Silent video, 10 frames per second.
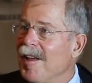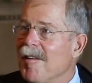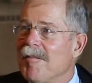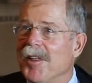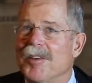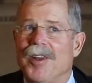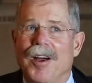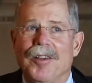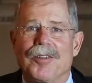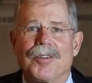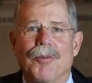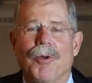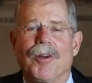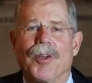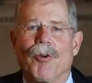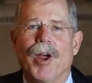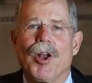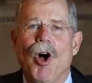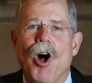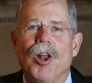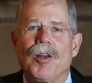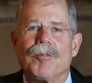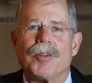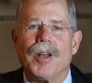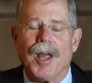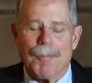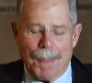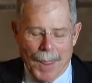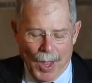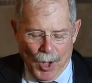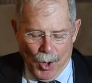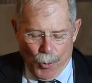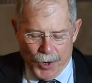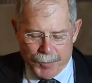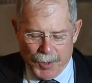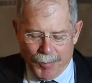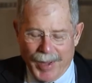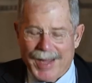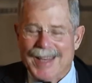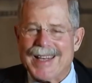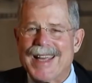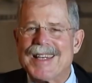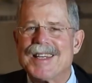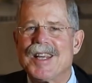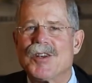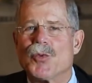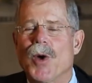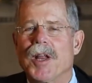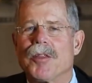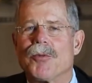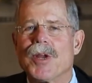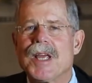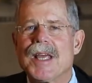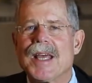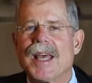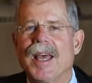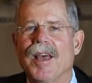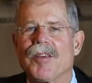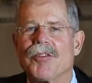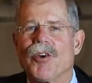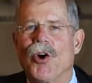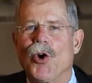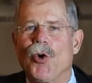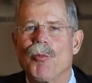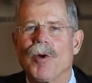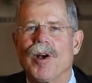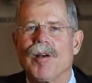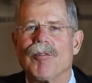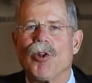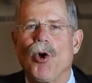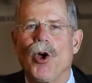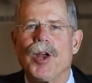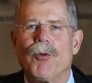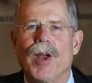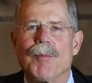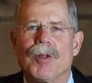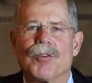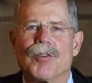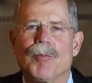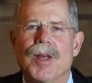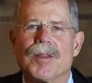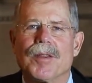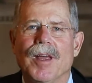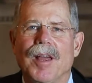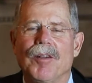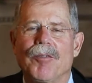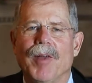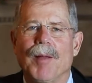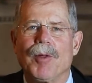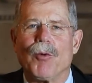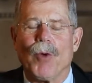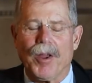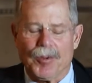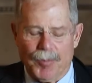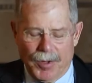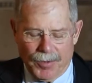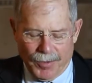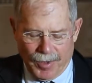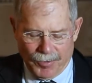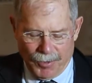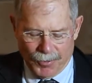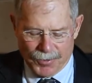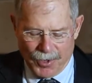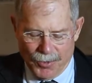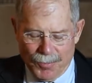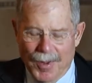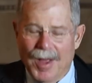Villa Terrace, that we are in the Great Hall of today, was built back in 1923 as the home of Lloyd Raymond Smith and his family, Ray Smith as he was known.